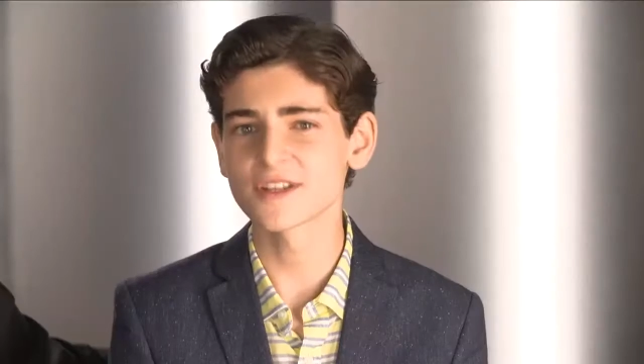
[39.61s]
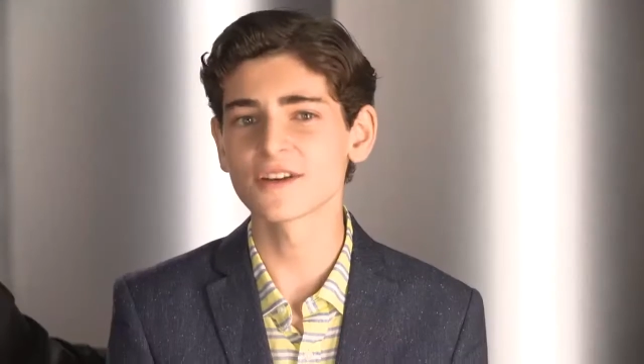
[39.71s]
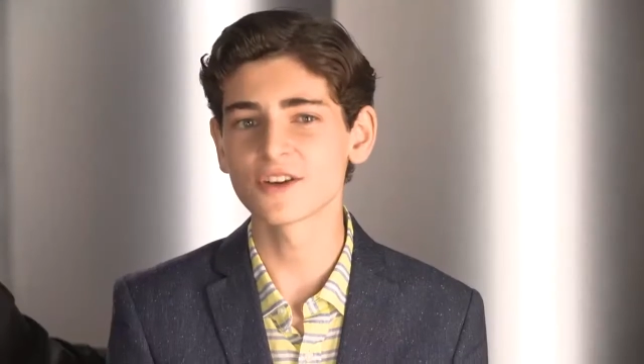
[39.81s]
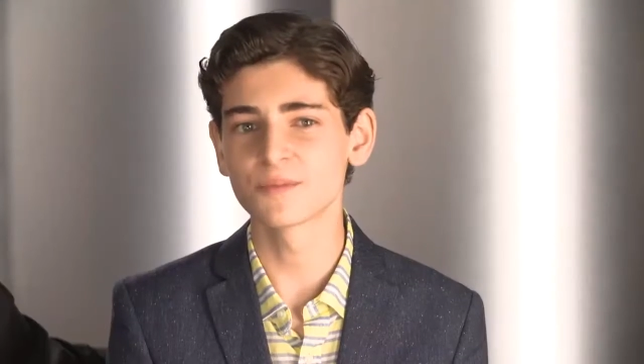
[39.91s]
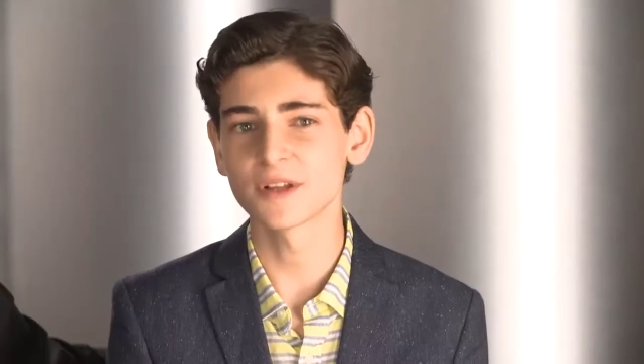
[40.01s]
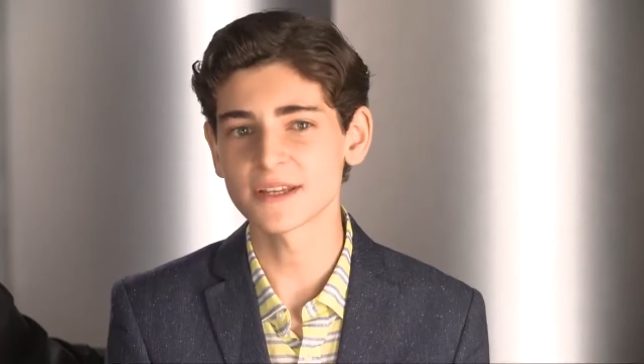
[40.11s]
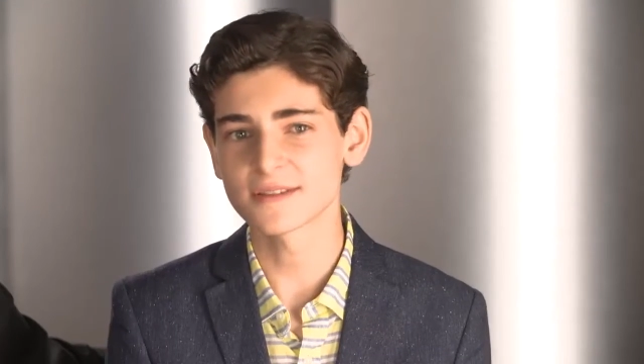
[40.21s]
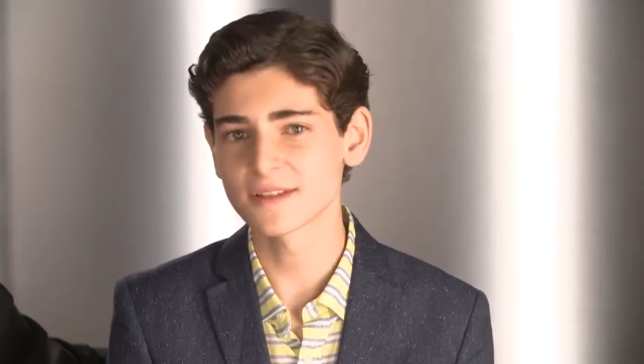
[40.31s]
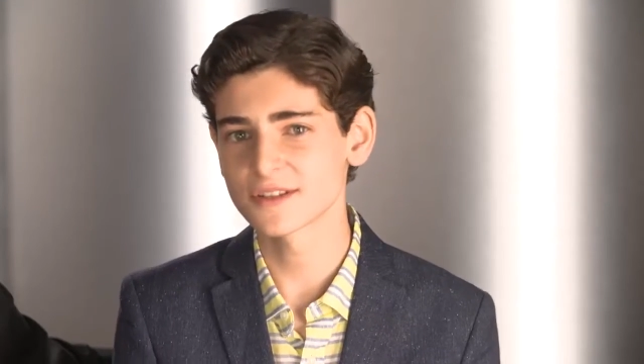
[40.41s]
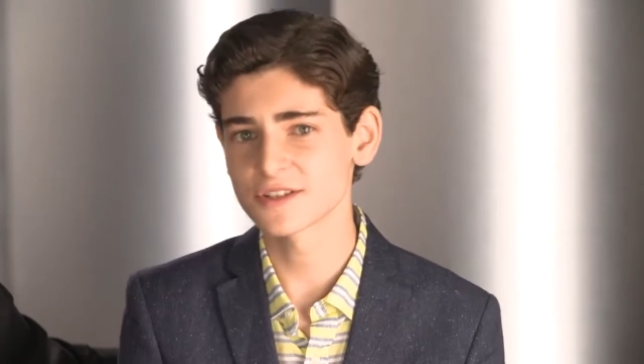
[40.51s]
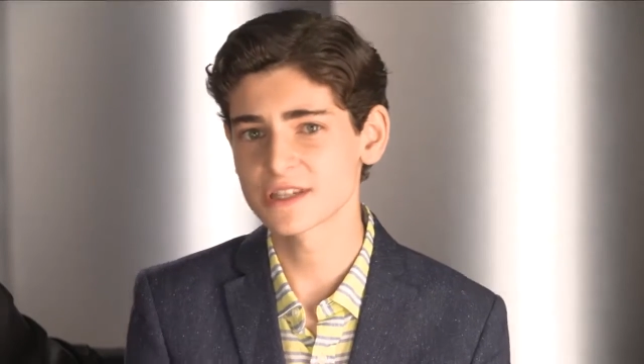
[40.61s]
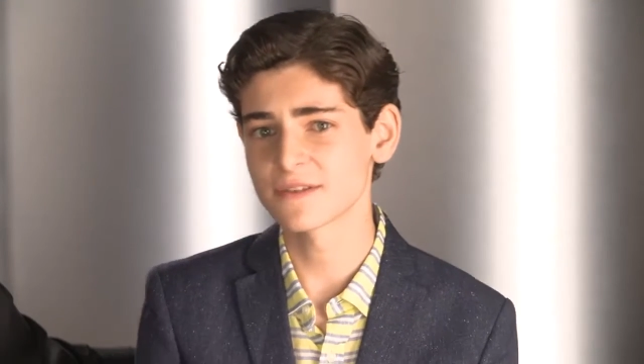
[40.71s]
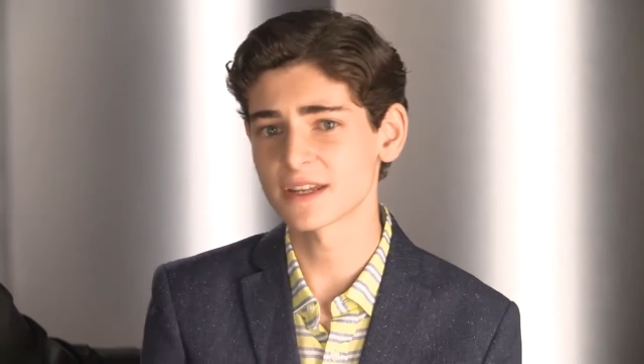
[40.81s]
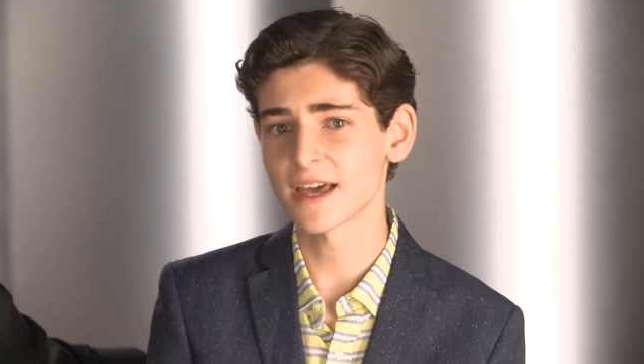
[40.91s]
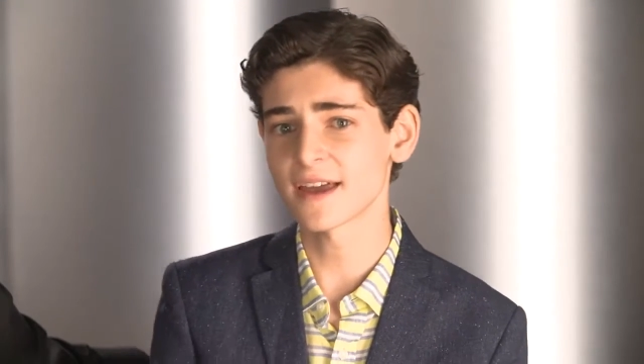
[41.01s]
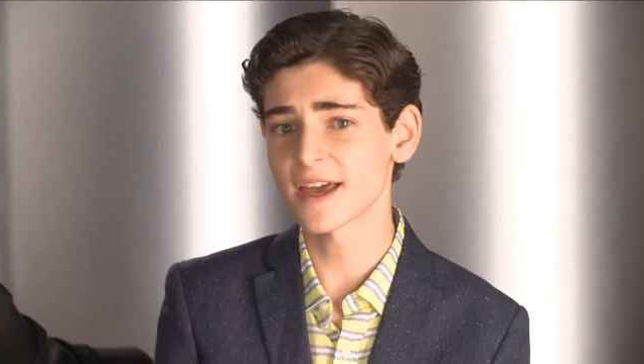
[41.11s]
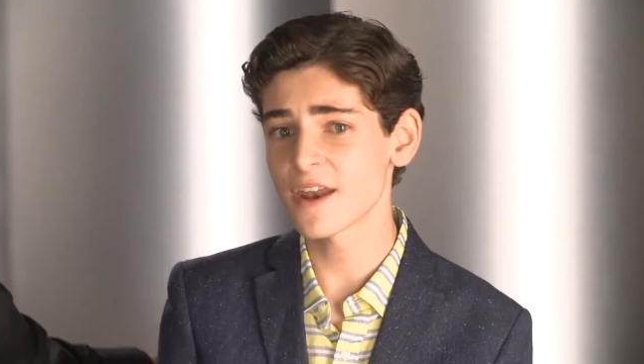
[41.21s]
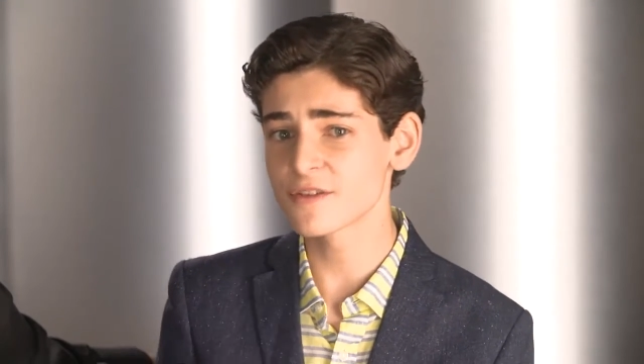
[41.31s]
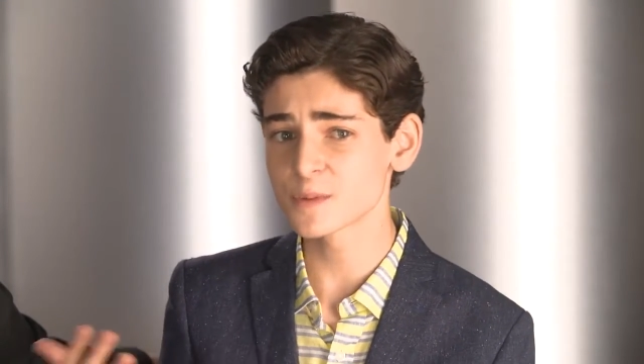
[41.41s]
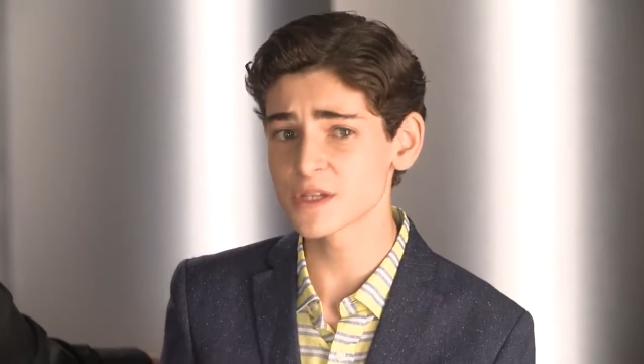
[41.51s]
is not in a good place. Let's just leave it at that.
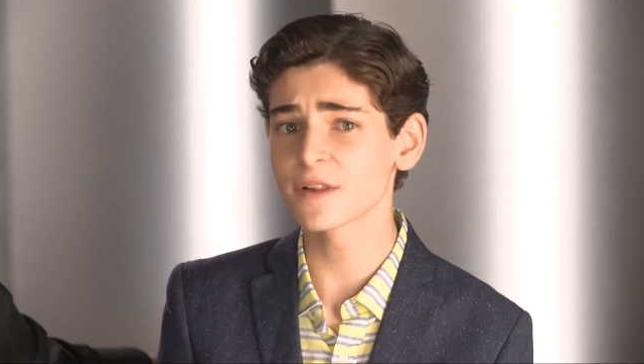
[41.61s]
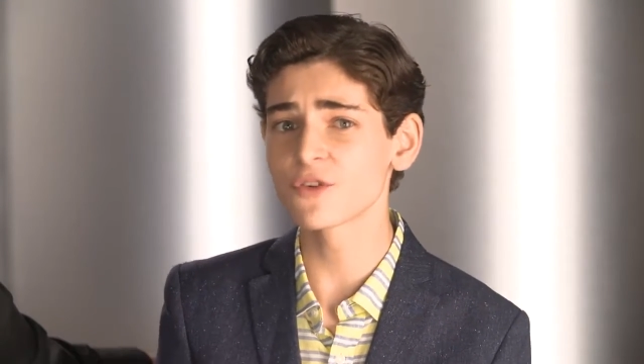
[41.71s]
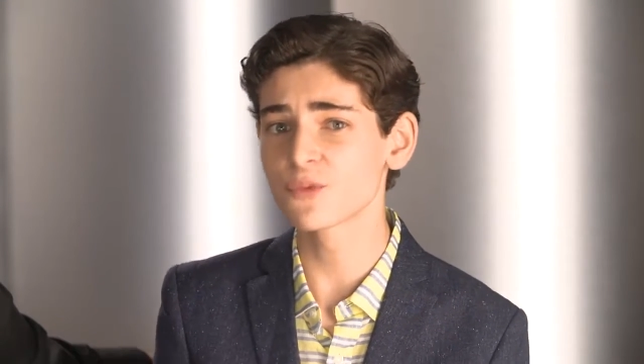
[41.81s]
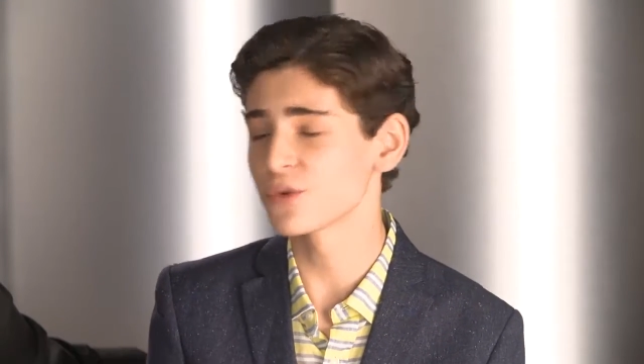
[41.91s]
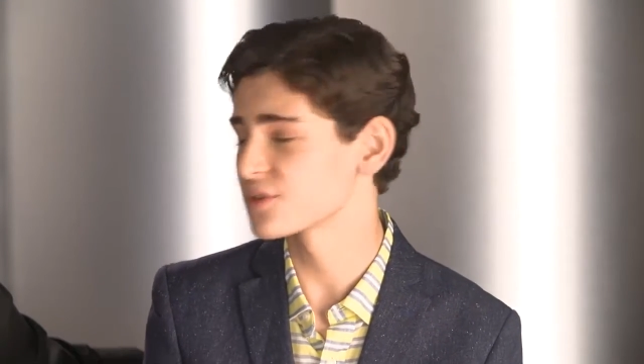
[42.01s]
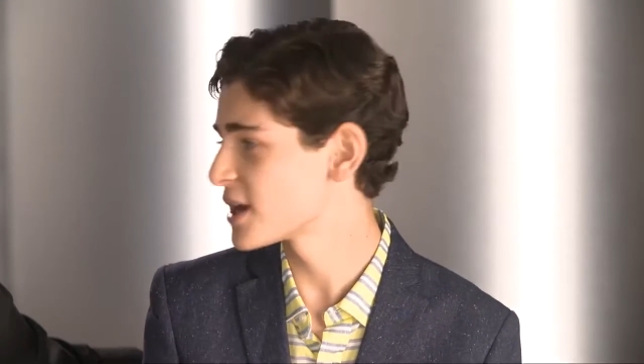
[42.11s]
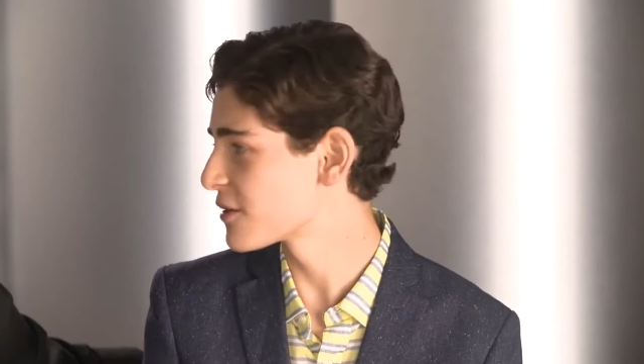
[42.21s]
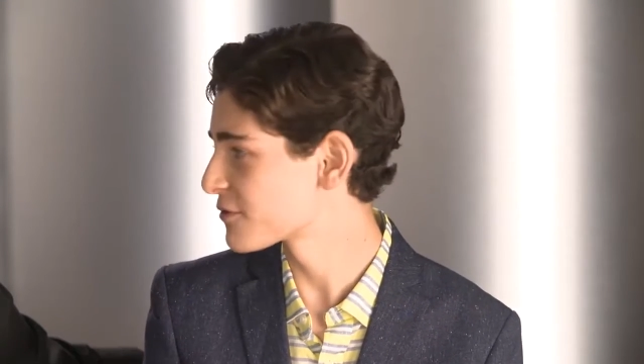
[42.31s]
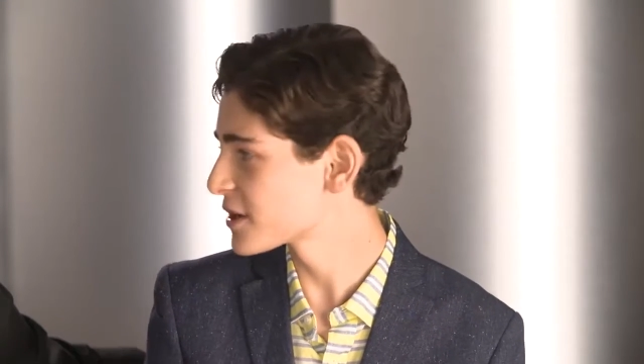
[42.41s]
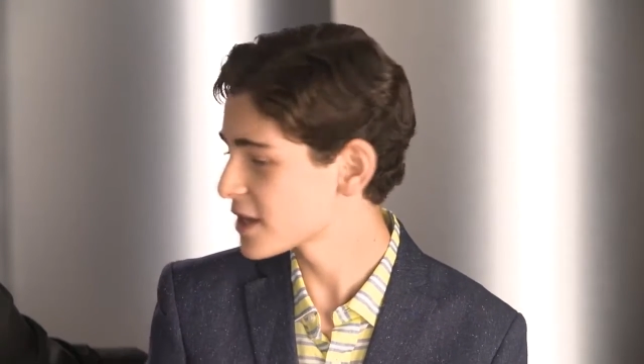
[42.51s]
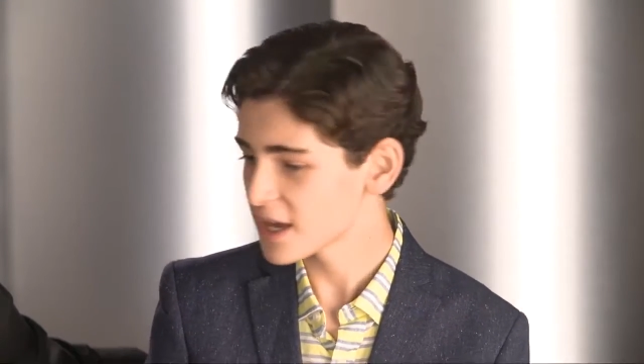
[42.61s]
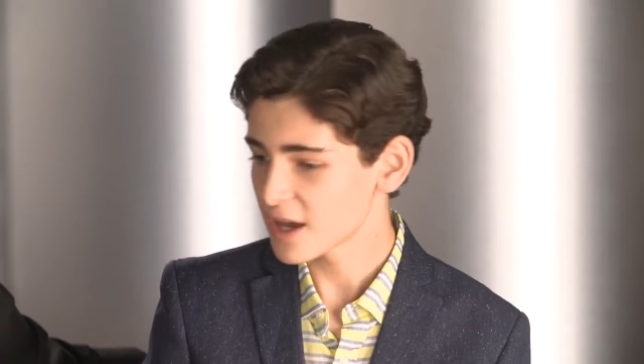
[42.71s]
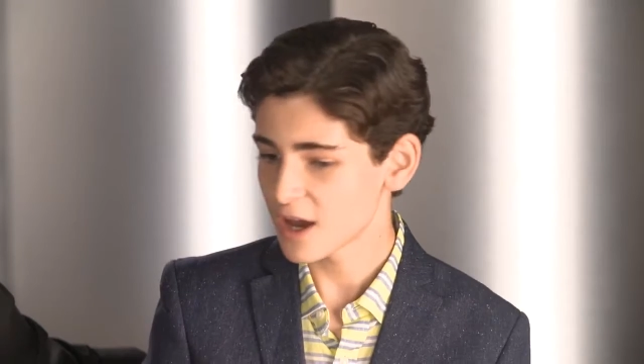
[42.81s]
And specifically with Bruce and Alfred,